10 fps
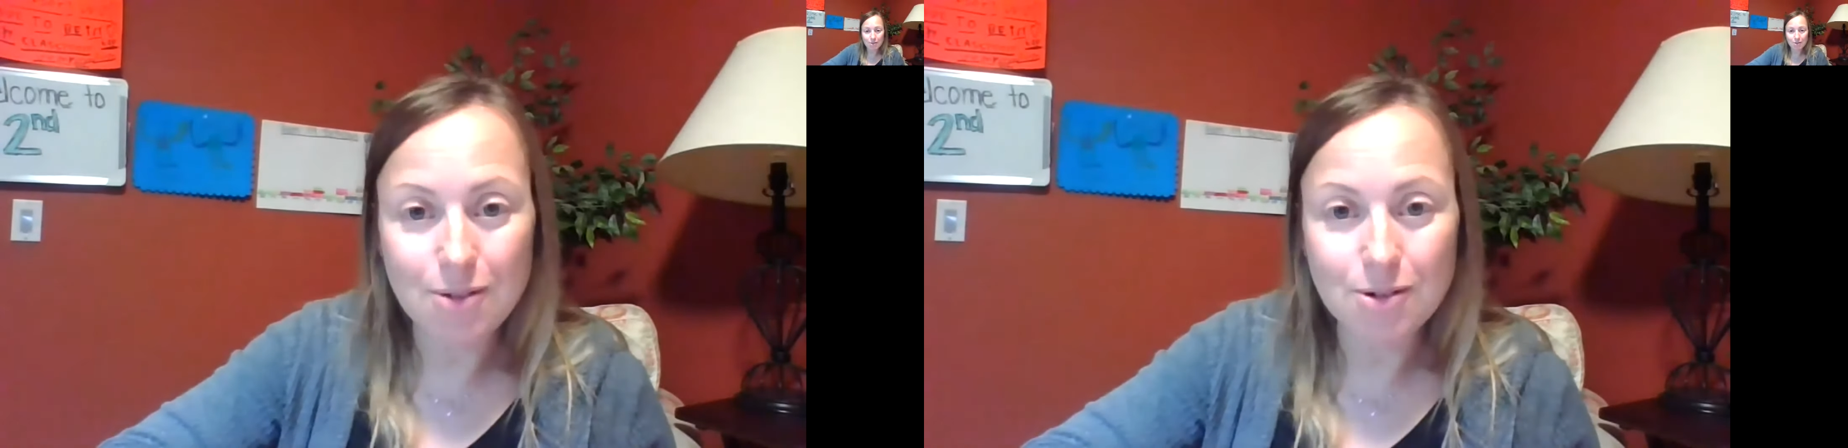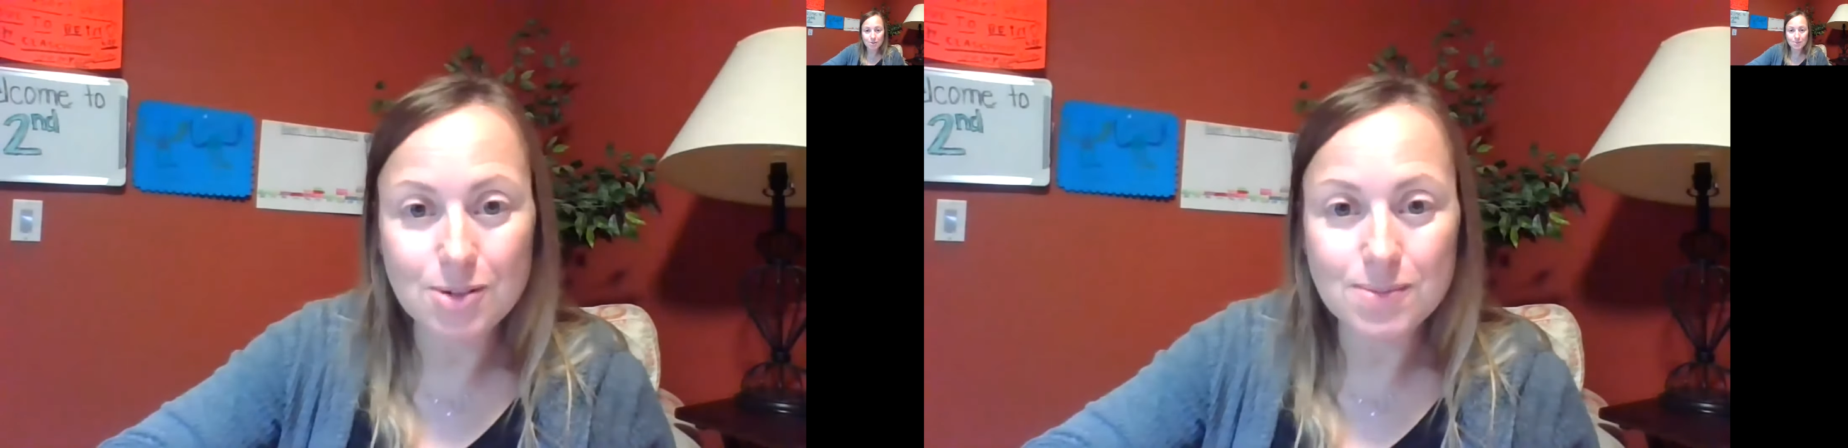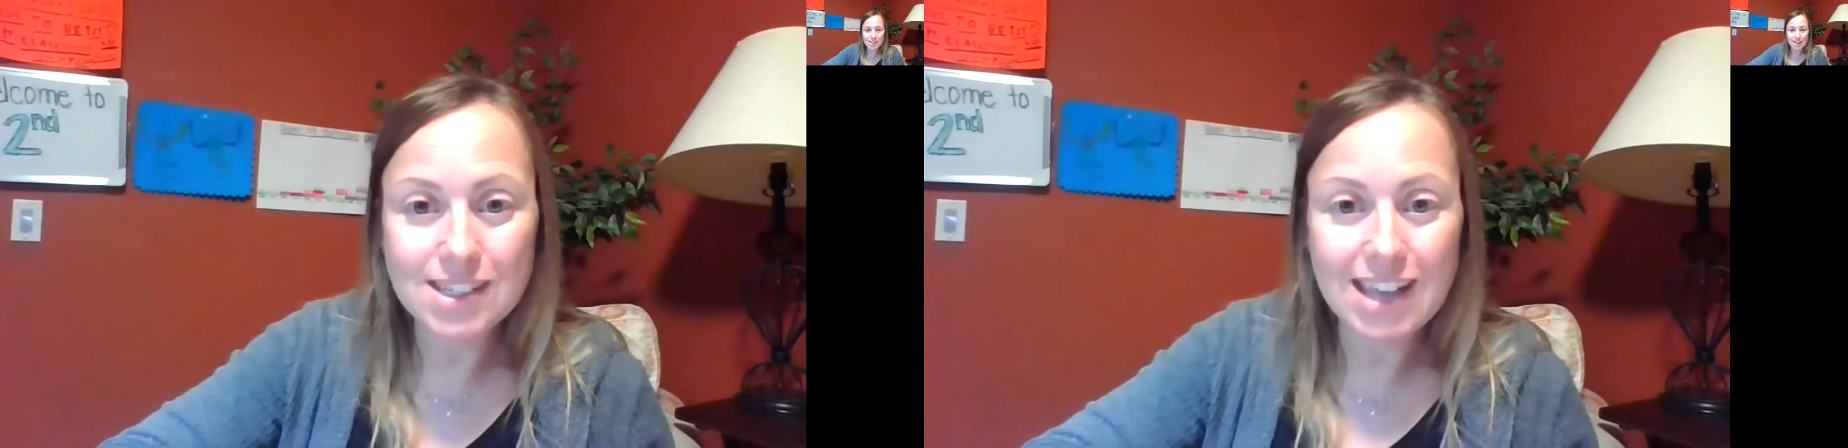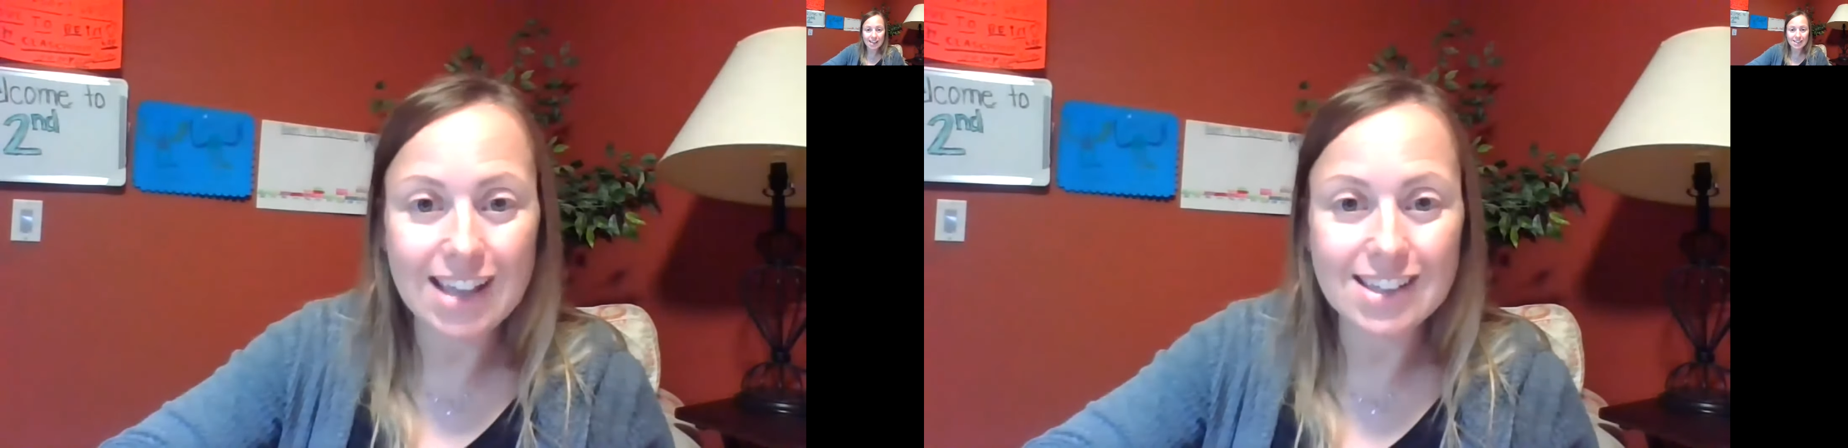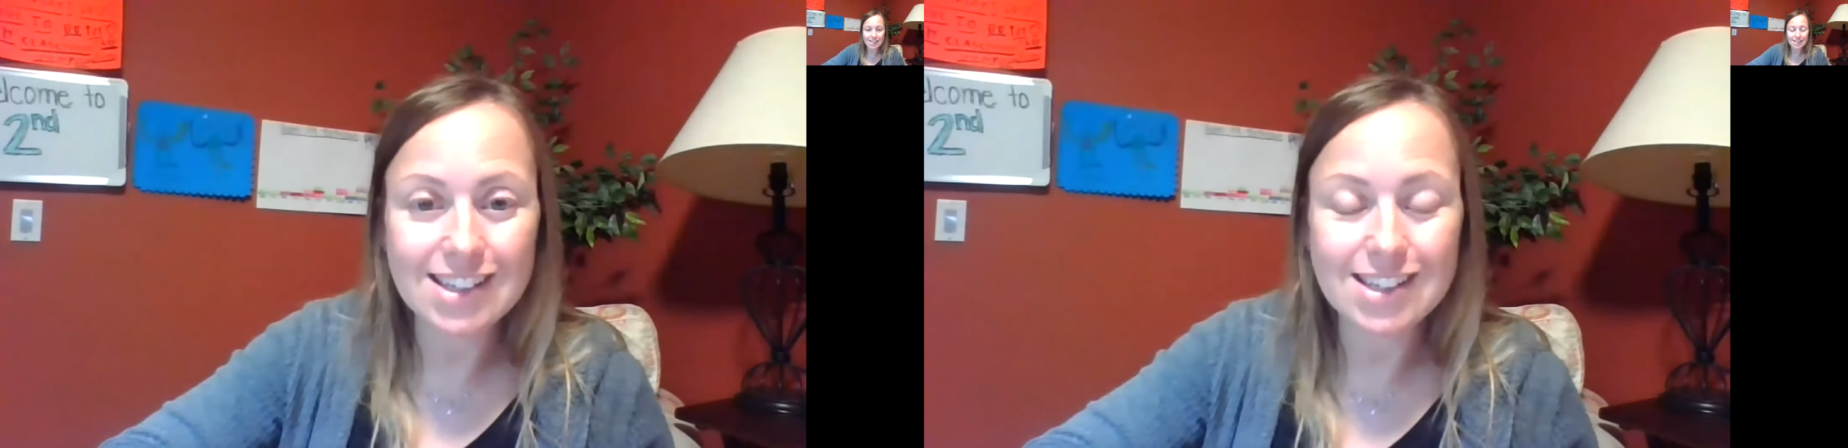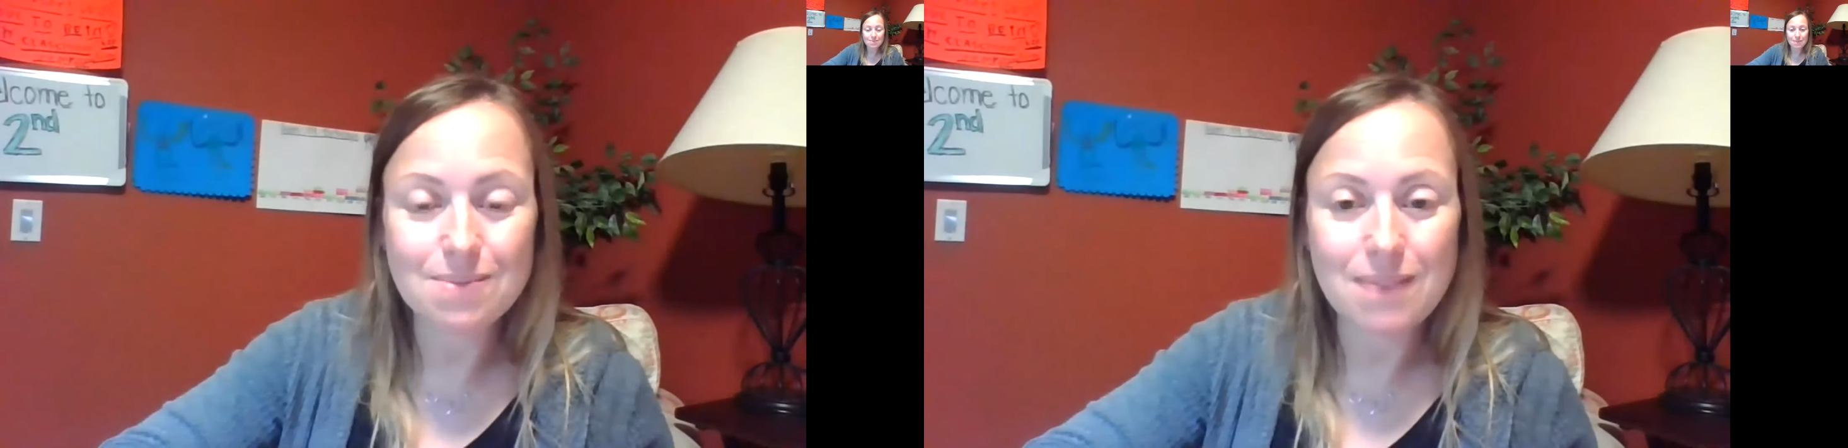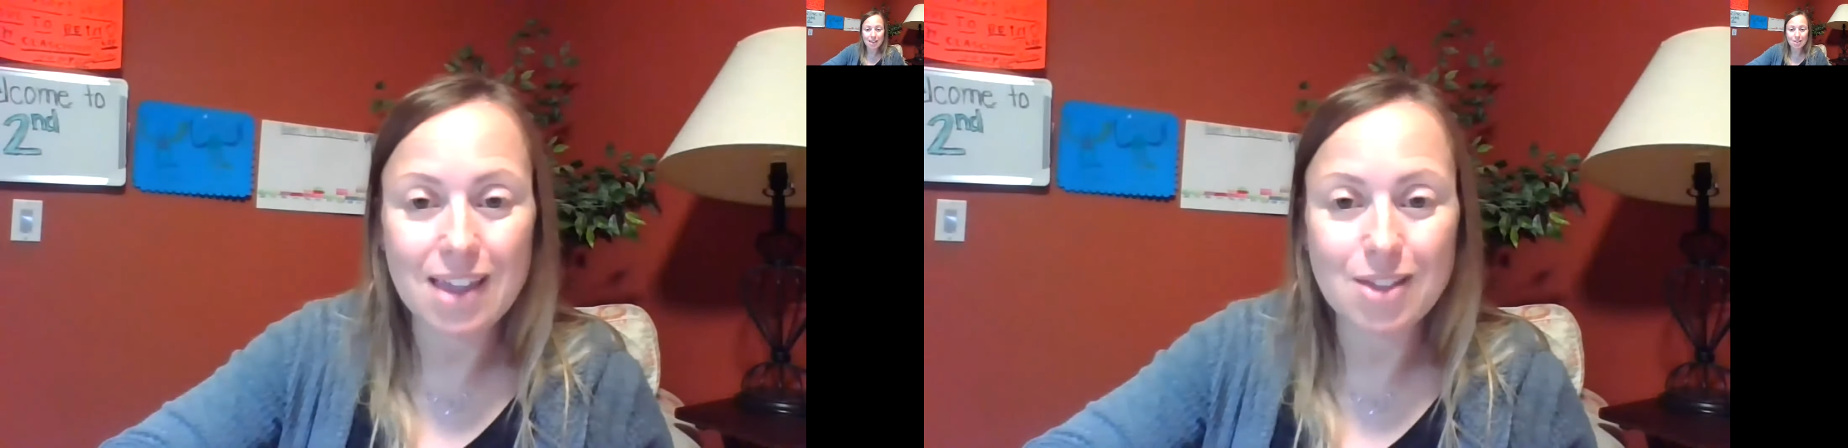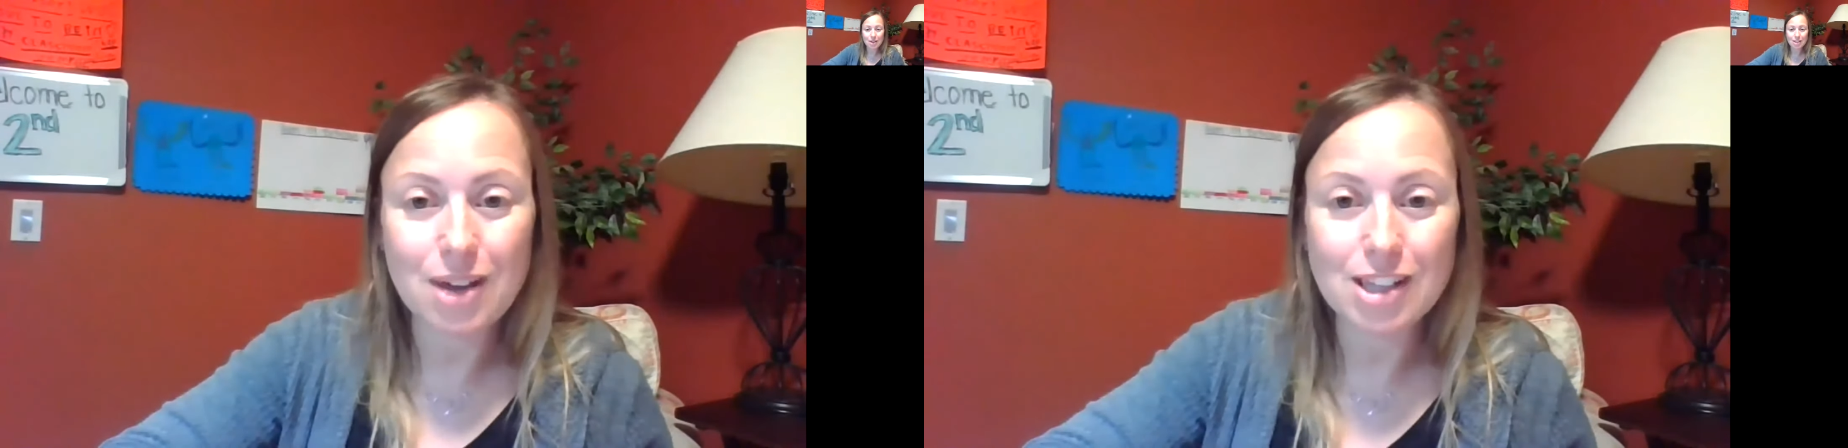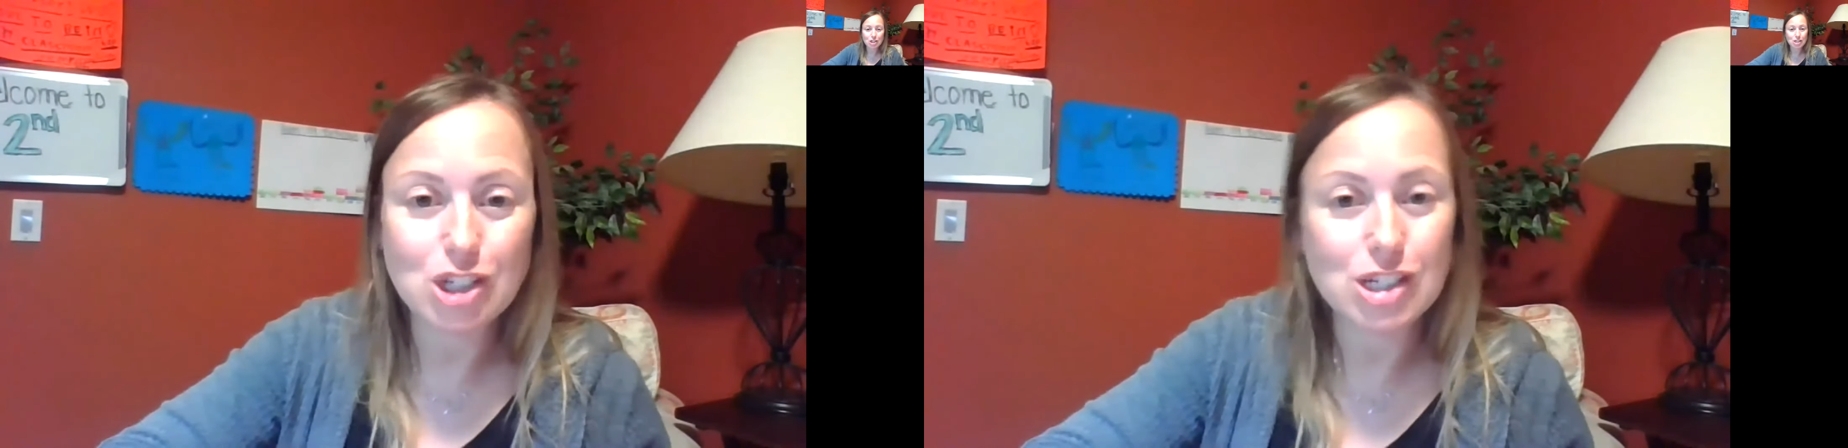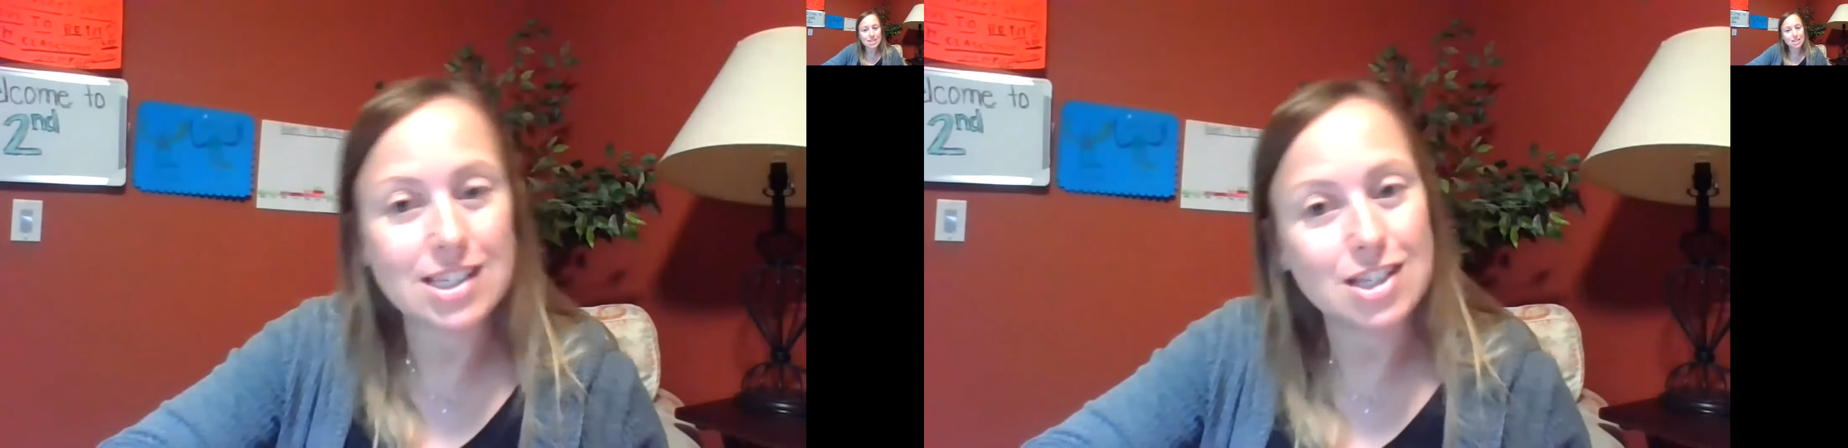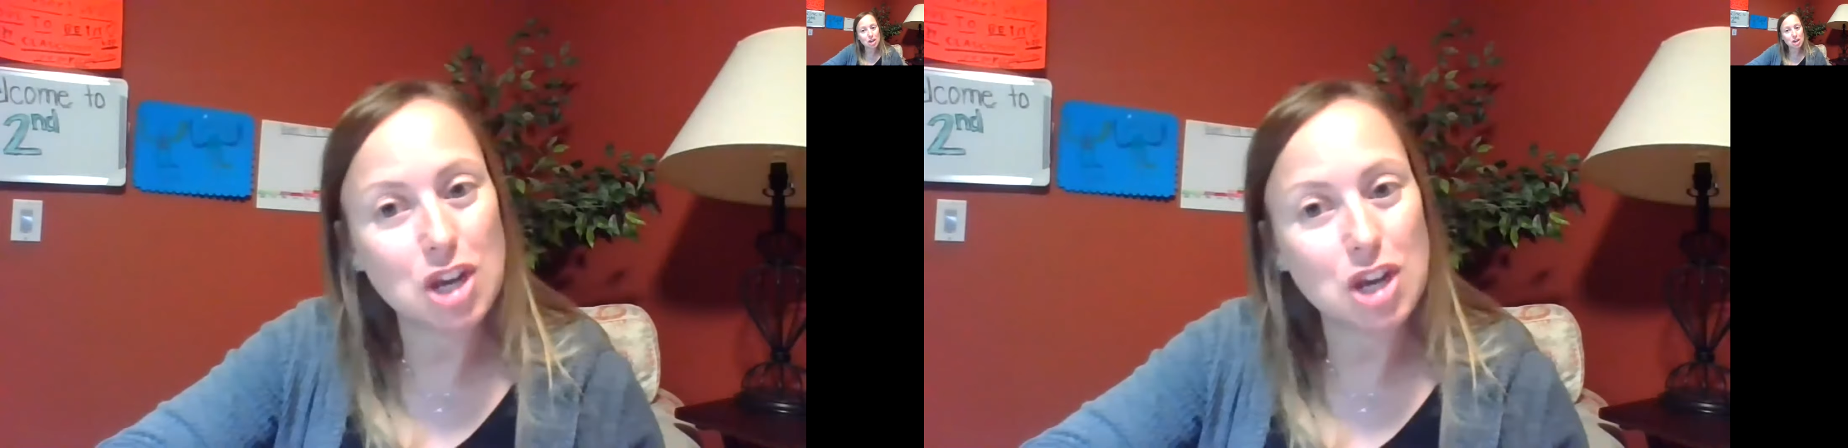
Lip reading: rooms to ask you some math questions,